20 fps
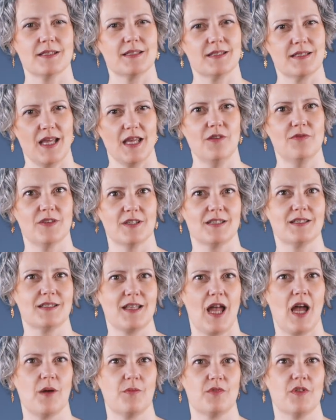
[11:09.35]
safer
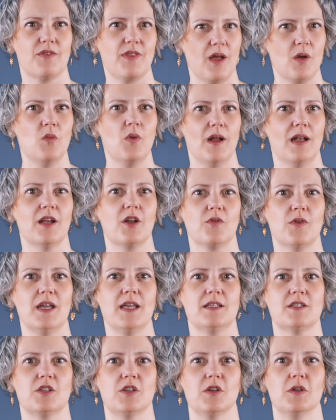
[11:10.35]
step that they will agree
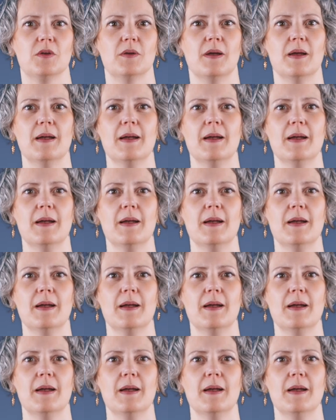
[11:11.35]
to.